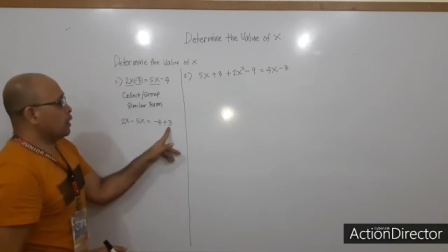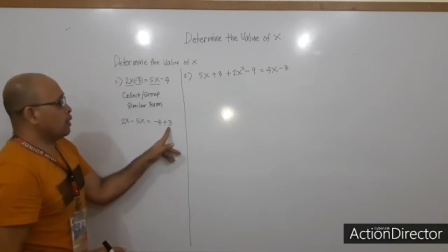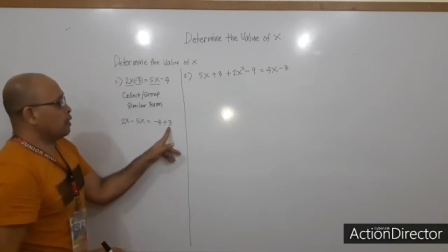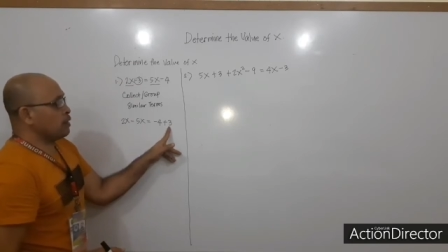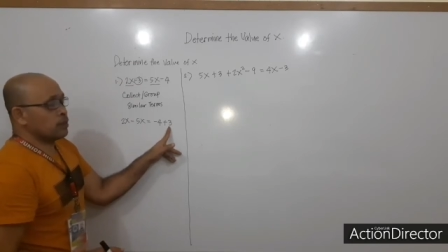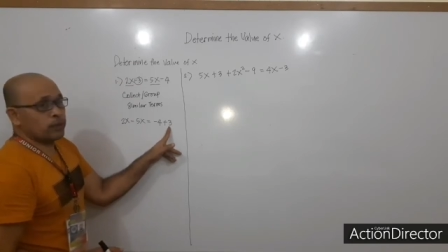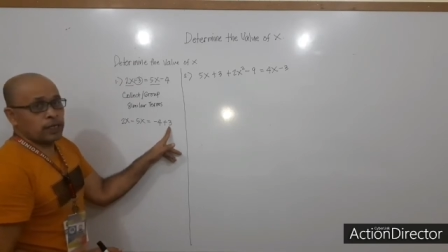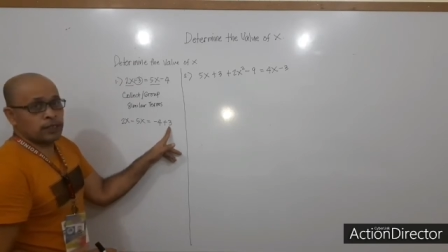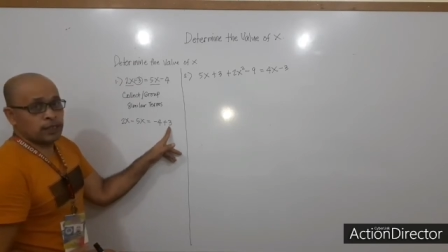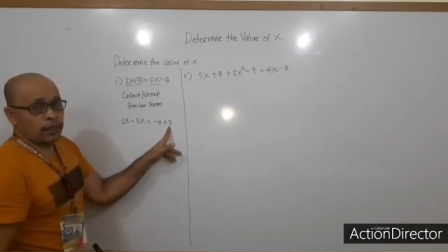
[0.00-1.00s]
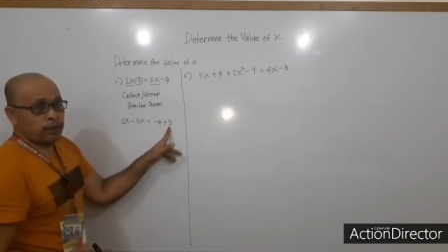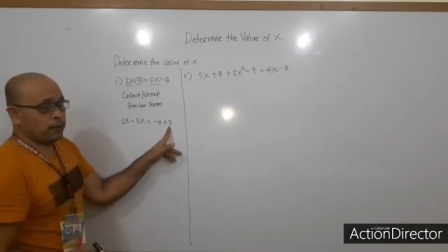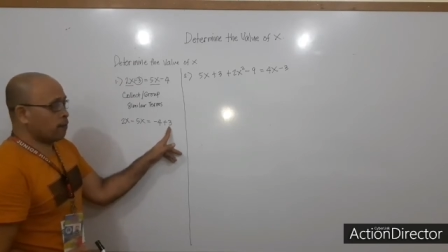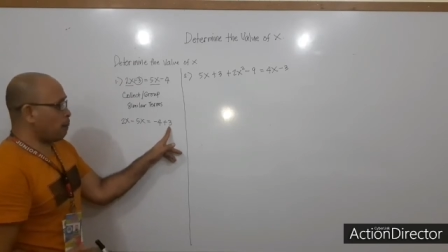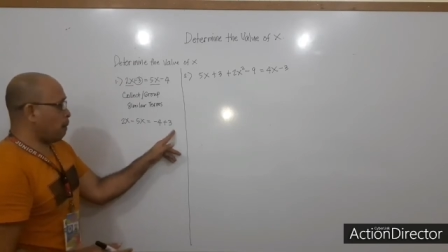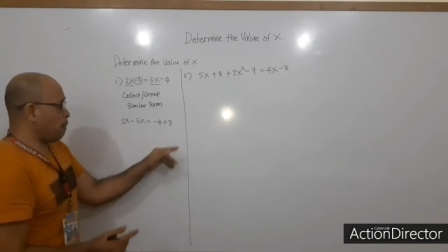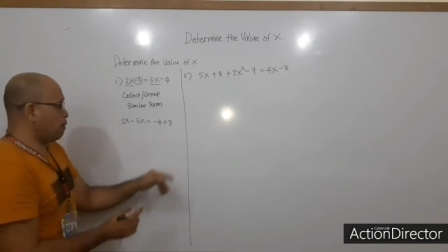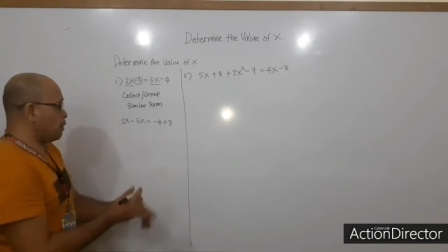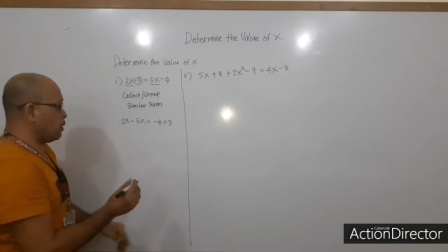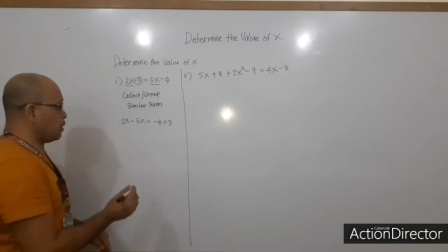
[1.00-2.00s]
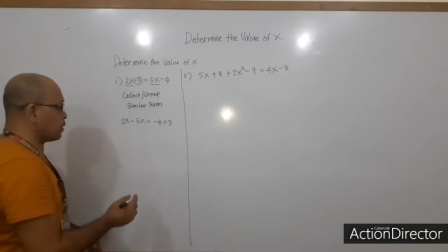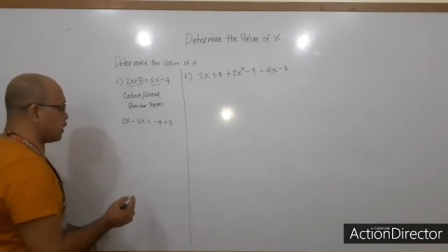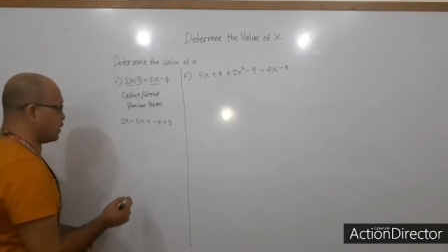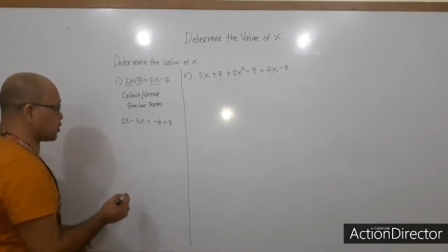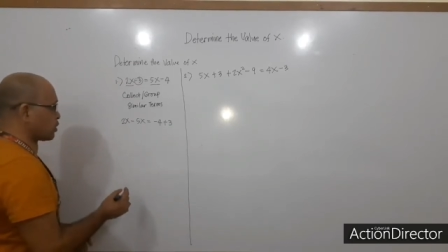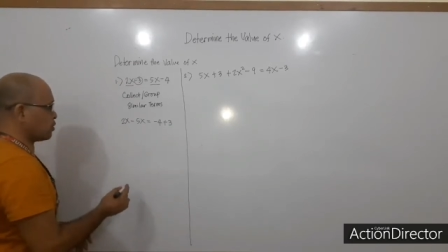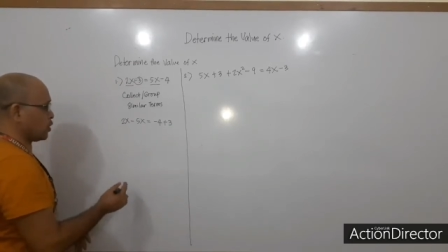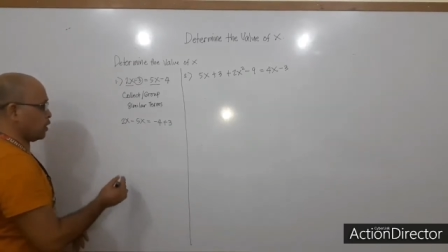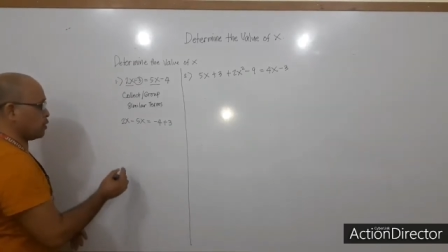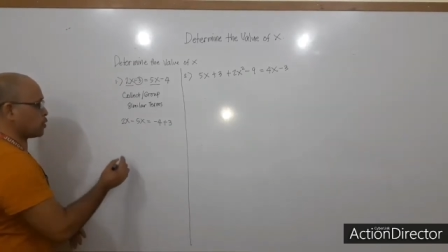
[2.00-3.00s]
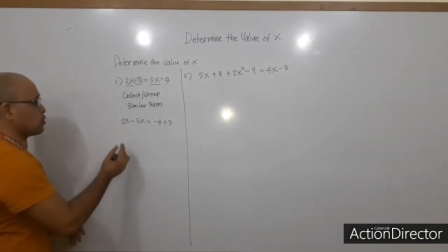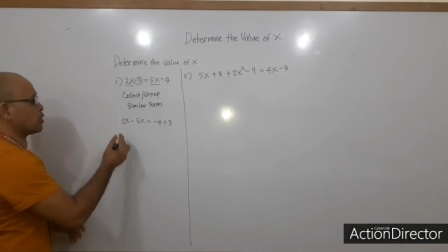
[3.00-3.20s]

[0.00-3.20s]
already in the right side. Okay, let's continue.